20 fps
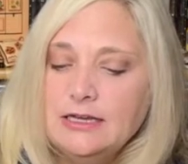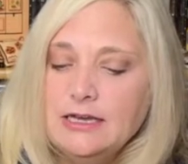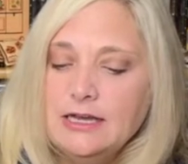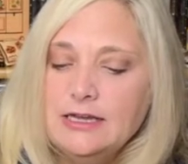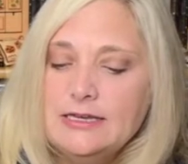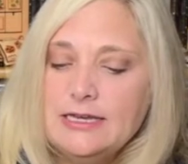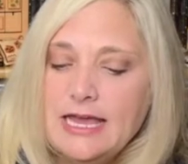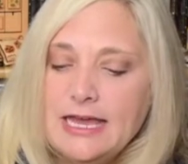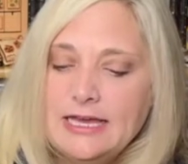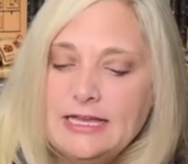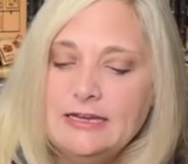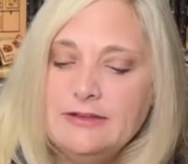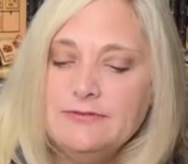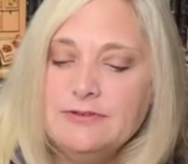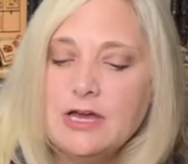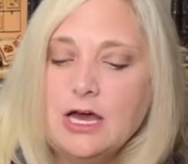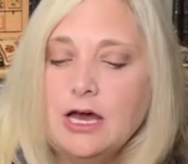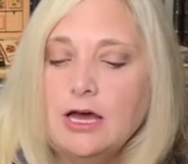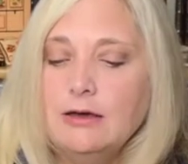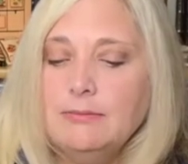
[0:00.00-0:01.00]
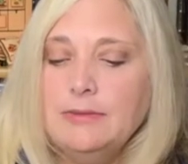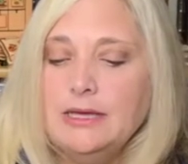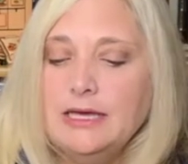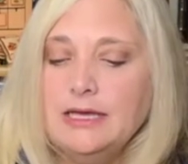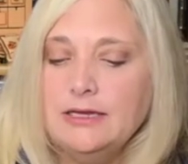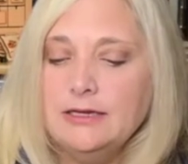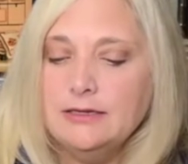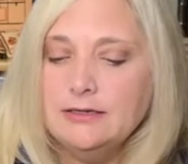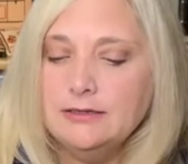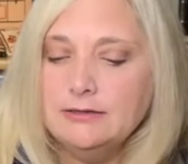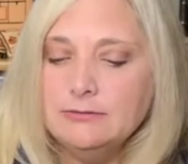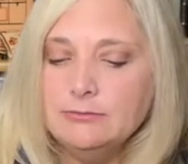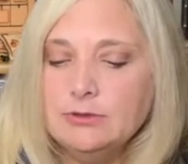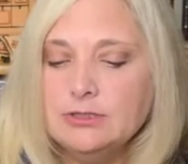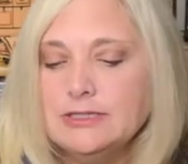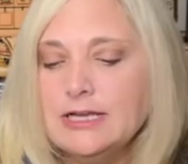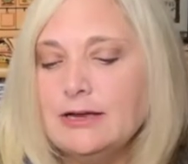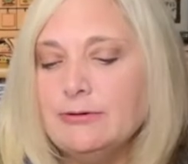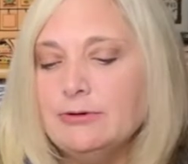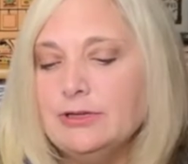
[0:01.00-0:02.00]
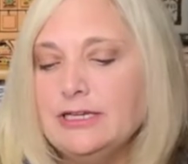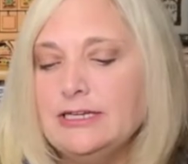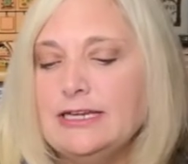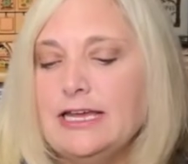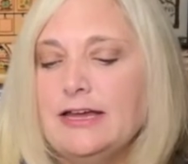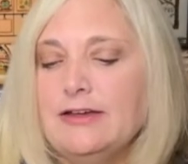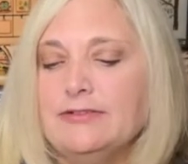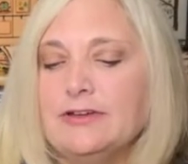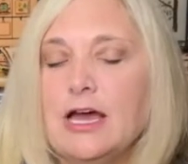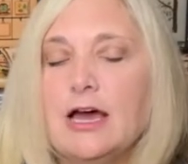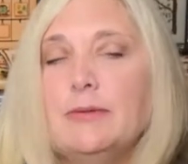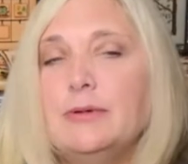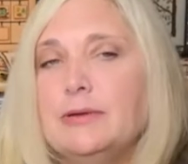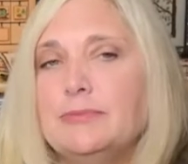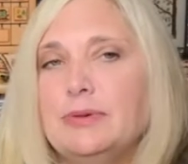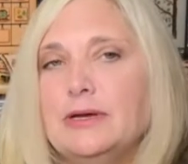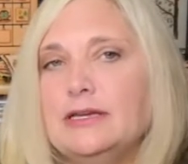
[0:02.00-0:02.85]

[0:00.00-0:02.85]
a negative comment well, not really negative comment,